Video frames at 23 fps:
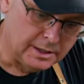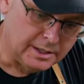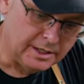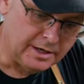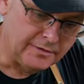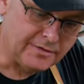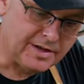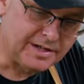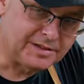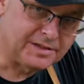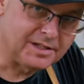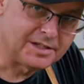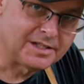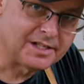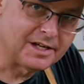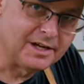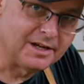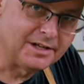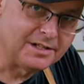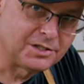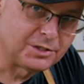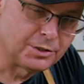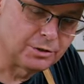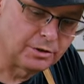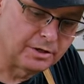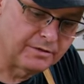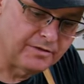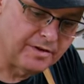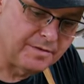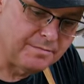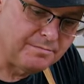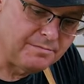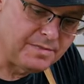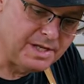Now I've got this on sort
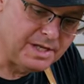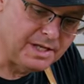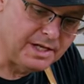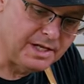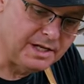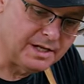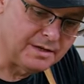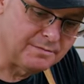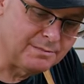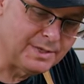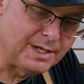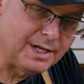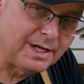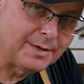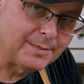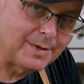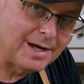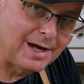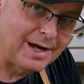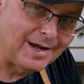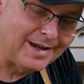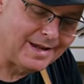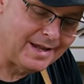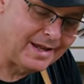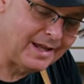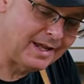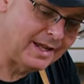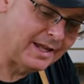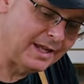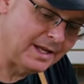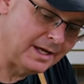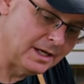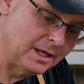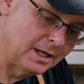of a medium, medium-high
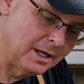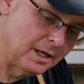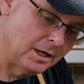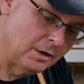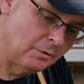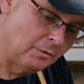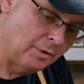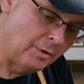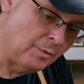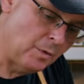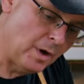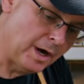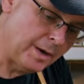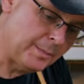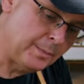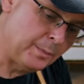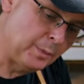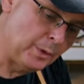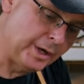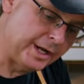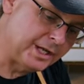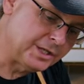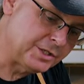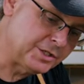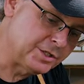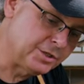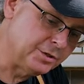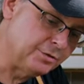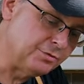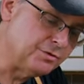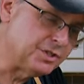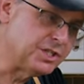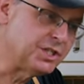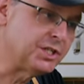heat. We wanna bring it
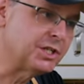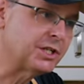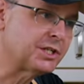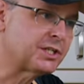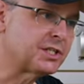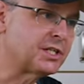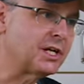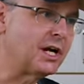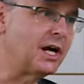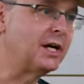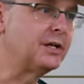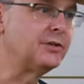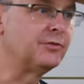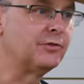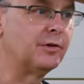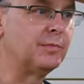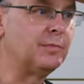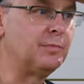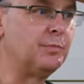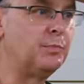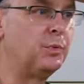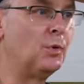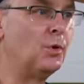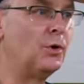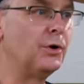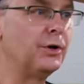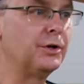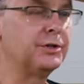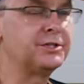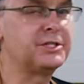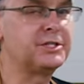to just under a boil,